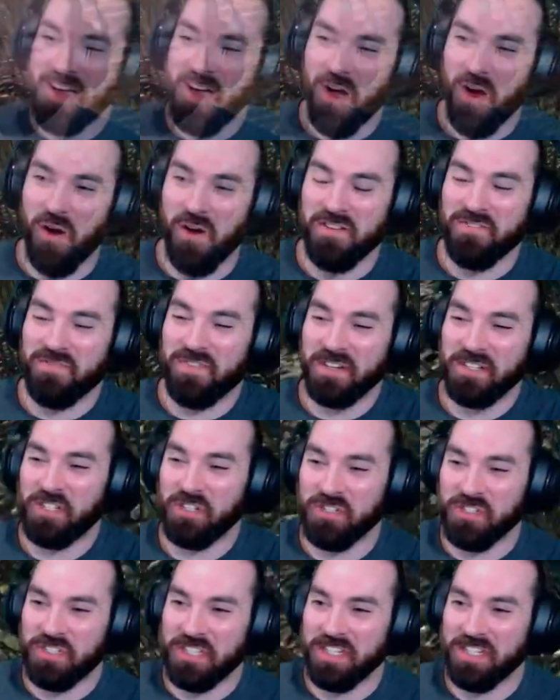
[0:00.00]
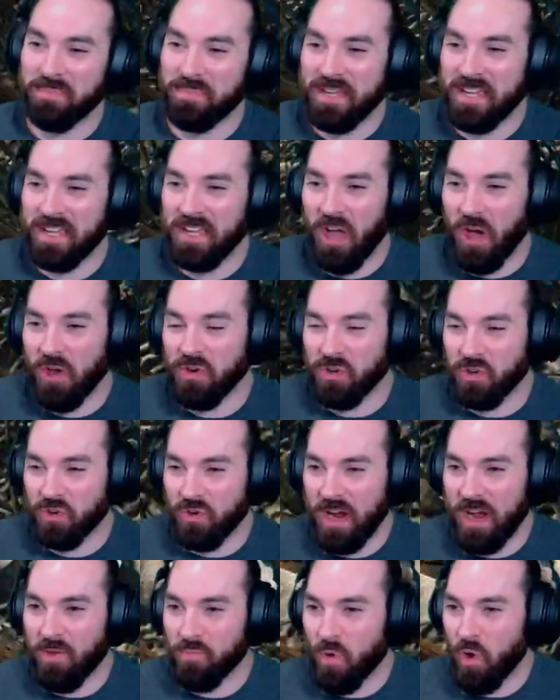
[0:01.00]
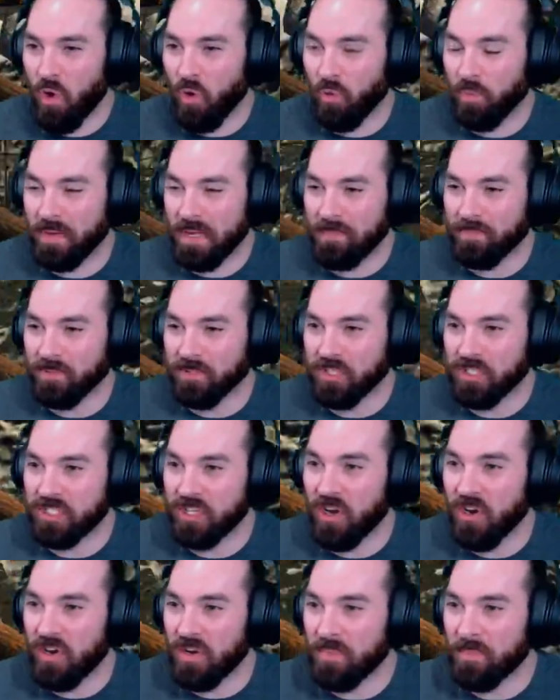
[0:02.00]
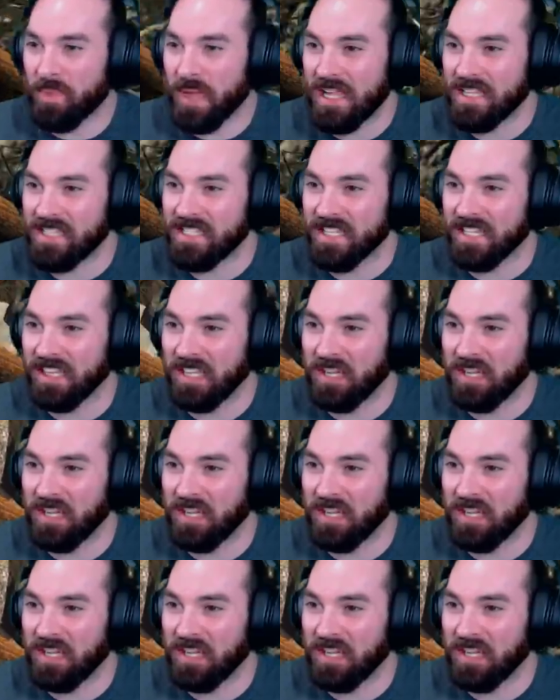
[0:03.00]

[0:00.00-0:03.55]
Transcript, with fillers: Our adventures into being underground mole people start basically